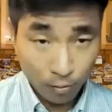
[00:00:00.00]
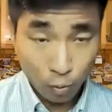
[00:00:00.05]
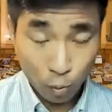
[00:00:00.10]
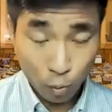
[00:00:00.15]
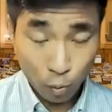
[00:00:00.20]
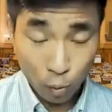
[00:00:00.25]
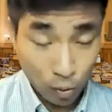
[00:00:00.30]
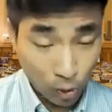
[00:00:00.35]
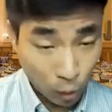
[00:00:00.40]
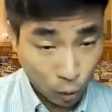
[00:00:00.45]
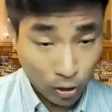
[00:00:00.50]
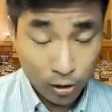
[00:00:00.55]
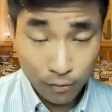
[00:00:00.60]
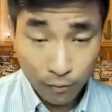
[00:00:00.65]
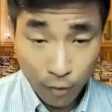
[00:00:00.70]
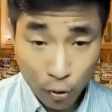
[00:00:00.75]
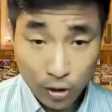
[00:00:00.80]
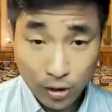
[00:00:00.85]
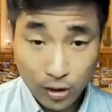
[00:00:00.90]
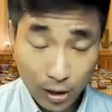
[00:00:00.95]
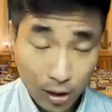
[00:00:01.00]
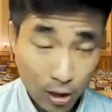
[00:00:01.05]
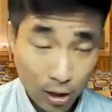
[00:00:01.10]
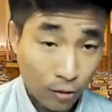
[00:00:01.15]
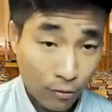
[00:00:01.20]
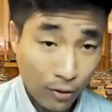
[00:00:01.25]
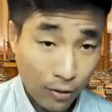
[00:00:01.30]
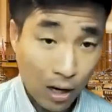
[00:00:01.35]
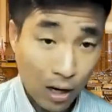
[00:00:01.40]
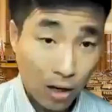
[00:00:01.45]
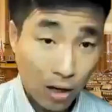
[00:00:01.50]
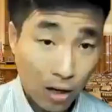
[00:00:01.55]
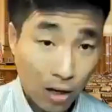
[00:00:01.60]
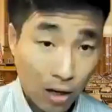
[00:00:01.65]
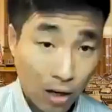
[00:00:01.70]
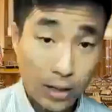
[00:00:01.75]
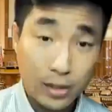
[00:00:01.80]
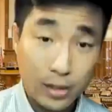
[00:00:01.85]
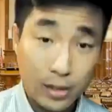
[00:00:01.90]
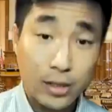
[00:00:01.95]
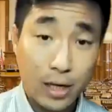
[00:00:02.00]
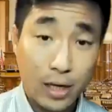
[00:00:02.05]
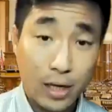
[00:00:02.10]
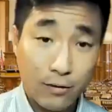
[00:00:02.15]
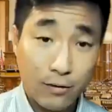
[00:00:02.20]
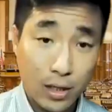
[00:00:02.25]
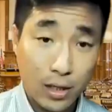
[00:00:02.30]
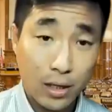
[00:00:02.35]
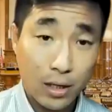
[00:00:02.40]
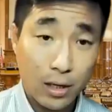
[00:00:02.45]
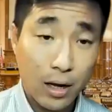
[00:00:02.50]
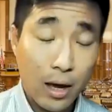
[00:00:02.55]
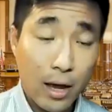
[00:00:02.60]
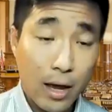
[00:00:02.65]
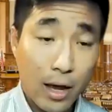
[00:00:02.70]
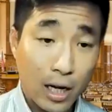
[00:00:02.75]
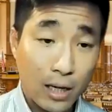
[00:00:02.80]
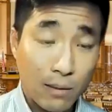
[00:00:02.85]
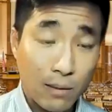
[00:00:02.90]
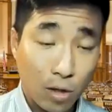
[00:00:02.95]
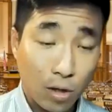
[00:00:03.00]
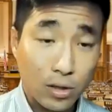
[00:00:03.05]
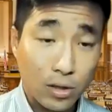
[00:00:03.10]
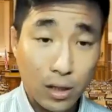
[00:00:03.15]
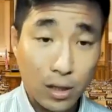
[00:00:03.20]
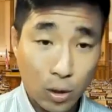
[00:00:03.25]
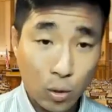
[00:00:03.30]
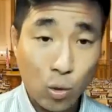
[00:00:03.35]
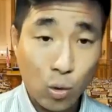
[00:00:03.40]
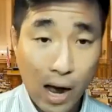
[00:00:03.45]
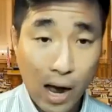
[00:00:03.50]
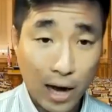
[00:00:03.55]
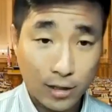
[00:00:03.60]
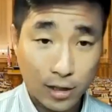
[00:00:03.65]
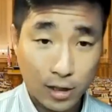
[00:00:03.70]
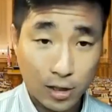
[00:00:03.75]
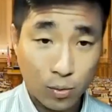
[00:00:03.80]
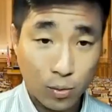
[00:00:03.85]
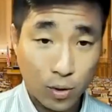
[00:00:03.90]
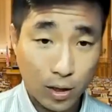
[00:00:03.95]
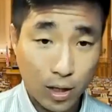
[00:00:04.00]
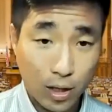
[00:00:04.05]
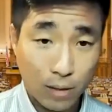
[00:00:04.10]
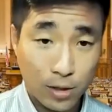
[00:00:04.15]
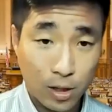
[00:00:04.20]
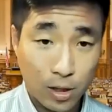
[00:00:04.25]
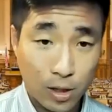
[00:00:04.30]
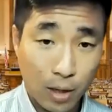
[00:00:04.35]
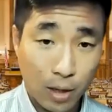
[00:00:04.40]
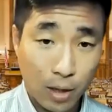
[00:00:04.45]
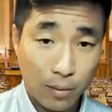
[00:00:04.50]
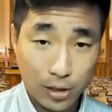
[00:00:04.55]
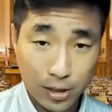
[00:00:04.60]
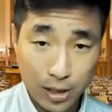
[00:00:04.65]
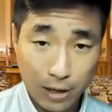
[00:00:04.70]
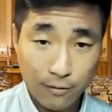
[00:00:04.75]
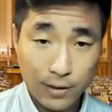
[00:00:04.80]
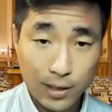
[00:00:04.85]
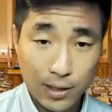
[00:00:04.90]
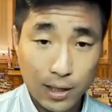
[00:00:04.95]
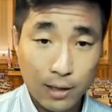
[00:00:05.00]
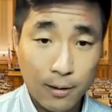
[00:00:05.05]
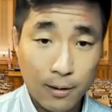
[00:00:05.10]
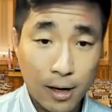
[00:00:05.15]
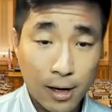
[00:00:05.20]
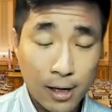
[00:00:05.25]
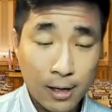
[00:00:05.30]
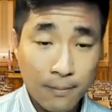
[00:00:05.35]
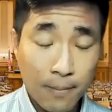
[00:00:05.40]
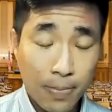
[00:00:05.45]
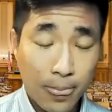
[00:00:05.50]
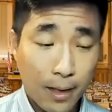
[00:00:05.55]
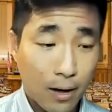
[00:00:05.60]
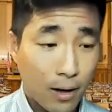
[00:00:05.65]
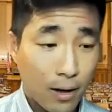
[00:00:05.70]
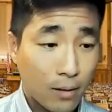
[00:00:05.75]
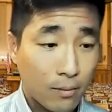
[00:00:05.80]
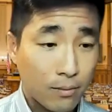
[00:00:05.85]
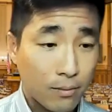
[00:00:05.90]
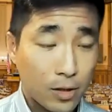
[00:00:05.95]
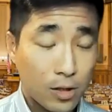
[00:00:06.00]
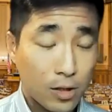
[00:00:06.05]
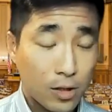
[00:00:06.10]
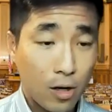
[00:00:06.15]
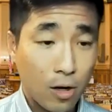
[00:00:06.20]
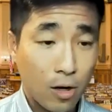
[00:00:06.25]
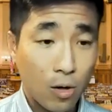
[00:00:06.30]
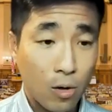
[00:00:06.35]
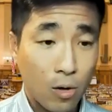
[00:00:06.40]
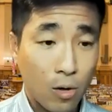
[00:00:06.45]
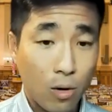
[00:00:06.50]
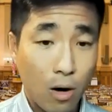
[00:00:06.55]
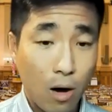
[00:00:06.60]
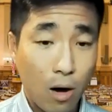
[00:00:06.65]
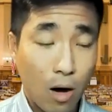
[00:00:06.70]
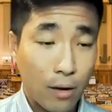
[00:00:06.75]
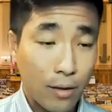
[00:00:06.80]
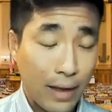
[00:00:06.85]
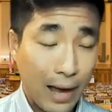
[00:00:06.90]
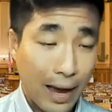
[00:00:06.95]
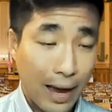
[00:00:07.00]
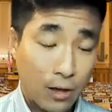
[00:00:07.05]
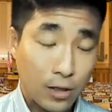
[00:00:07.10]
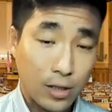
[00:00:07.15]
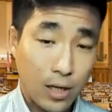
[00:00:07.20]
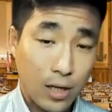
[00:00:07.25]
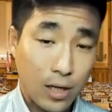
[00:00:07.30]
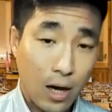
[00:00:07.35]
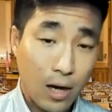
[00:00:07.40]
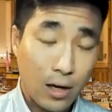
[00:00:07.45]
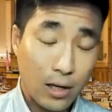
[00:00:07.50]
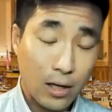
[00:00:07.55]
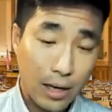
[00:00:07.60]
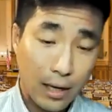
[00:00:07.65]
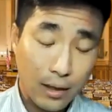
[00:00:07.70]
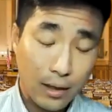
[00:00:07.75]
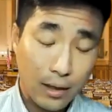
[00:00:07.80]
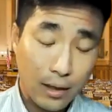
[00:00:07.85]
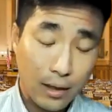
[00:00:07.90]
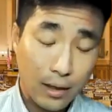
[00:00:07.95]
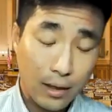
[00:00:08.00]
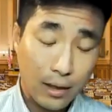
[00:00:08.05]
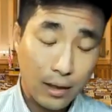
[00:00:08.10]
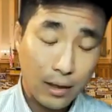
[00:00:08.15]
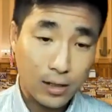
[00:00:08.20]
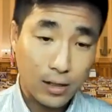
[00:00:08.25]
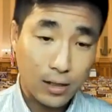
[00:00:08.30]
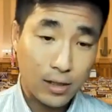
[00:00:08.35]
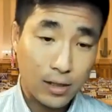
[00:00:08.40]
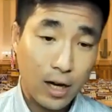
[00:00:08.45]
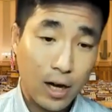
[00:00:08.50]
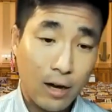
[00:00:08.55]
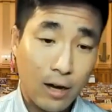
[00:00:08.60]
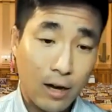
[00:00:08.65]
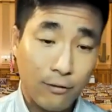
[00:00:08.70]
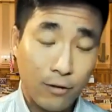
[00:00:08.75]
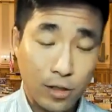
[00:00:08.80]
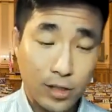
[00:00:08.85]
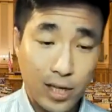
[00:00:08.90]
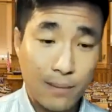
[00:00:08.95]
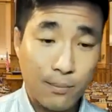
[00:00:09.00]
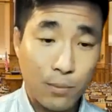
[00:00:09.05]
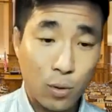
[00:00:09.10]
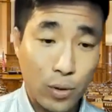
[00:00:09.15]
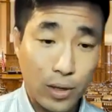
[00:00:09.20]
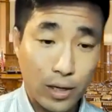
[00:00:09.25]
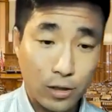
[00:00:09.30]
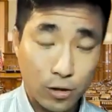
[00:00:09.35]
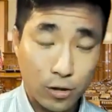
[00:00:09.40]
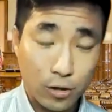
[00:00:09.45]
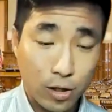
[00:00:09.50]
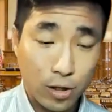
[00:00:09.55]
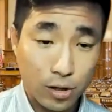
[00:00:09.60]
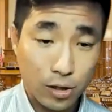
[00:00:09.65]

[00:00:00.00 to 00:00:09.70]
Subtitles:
was focused in and around gun safety and multilingual access when it comes to public safety. So on the House side and the Senate side, for example, we introduced